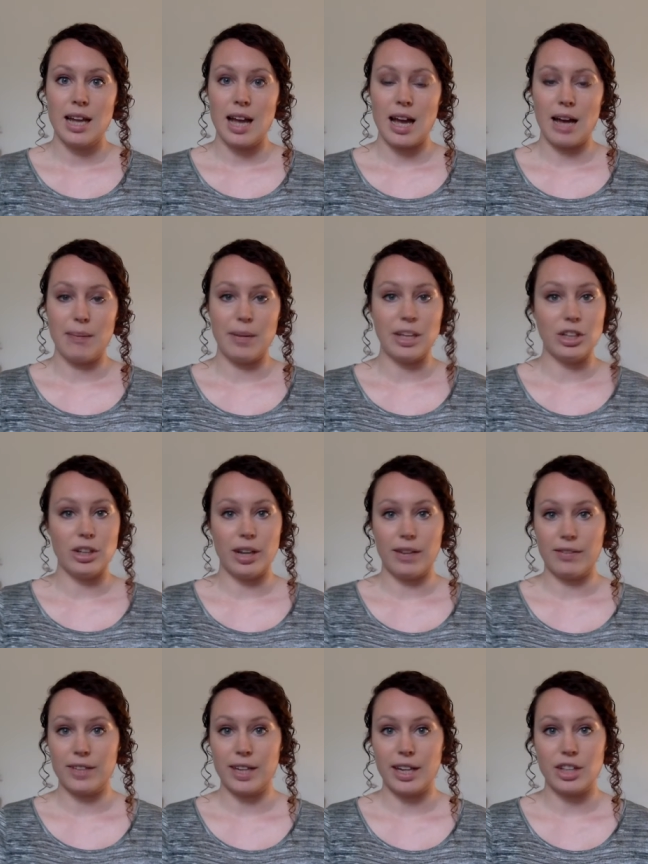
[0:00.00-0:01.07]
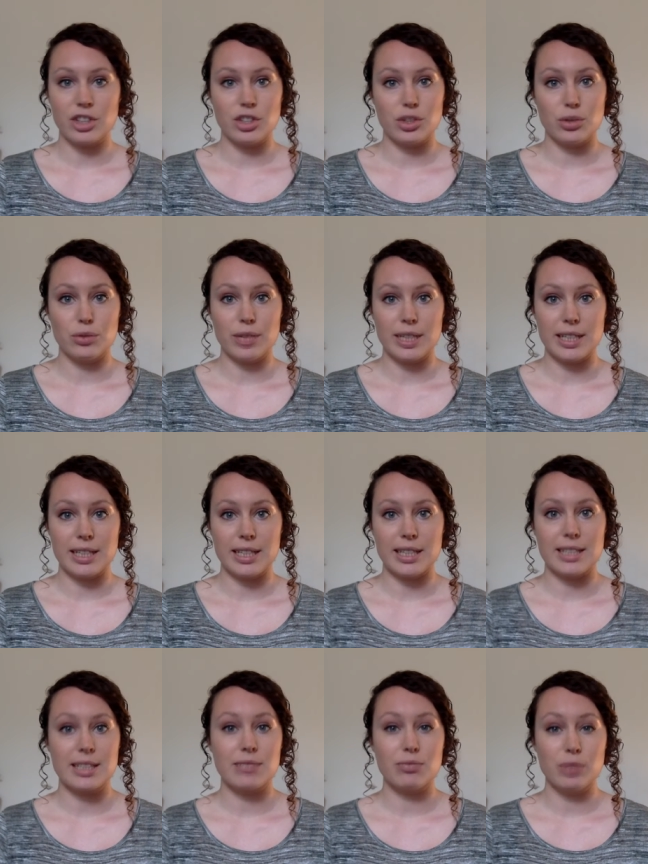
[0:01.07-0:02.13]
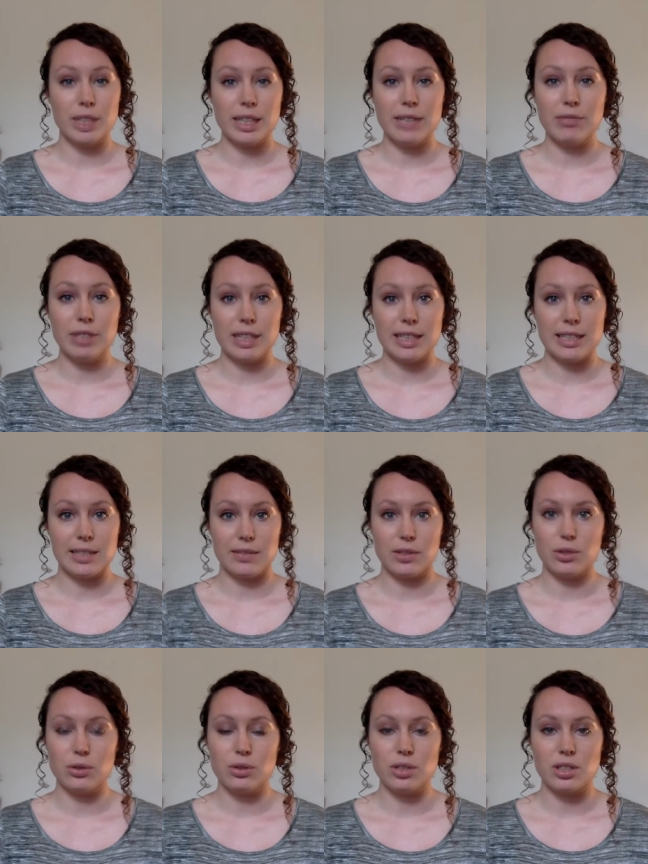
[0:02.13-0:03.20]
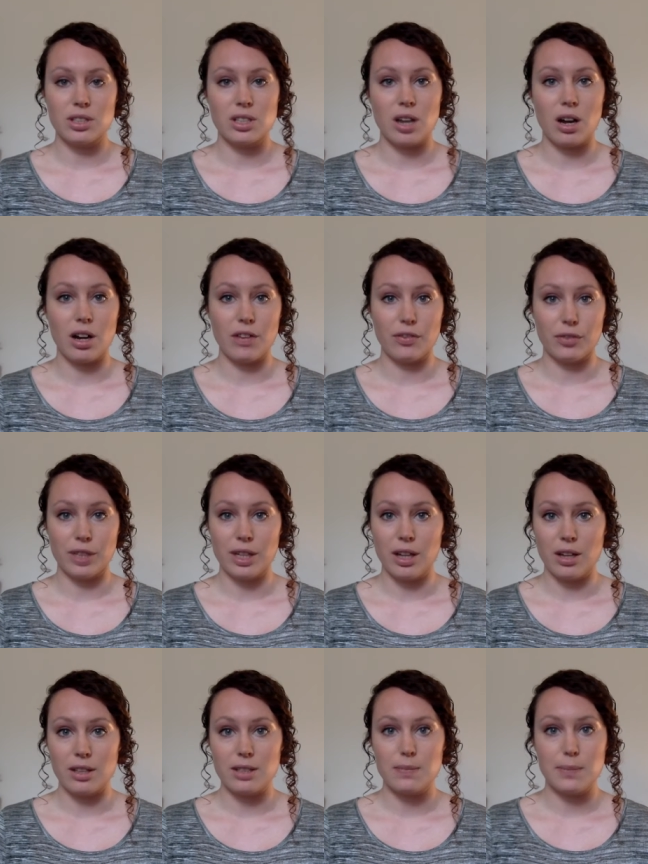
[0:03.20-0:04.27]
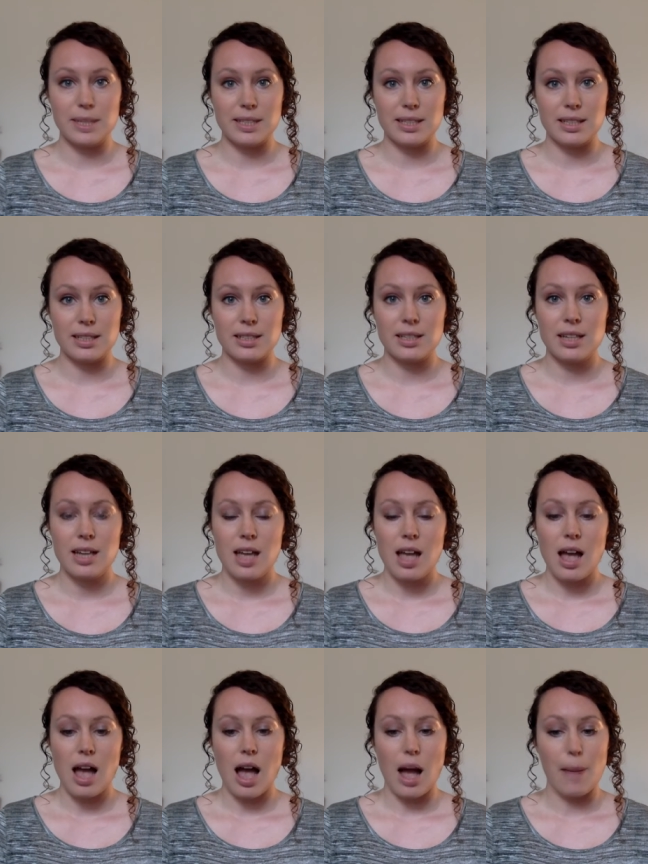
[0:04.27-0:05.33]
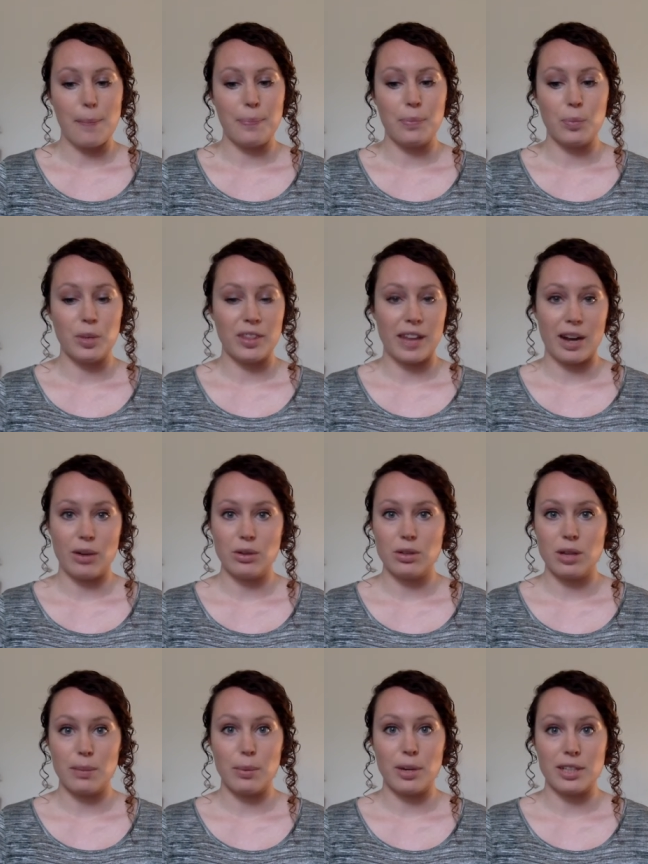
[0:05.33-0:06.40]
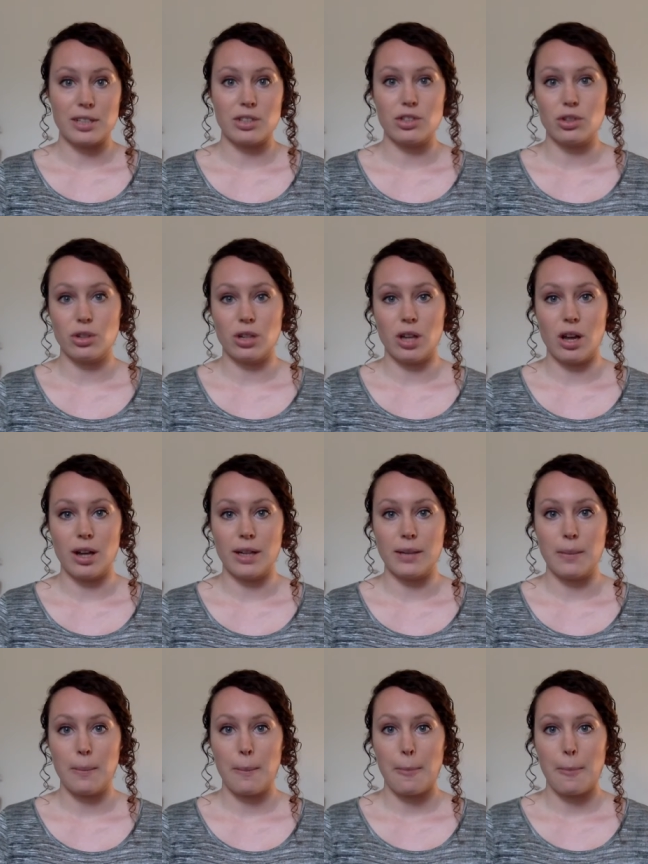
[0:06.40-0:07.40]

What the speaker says: and you have connections already, it's really, really difficult to start a freelance business without a presence online,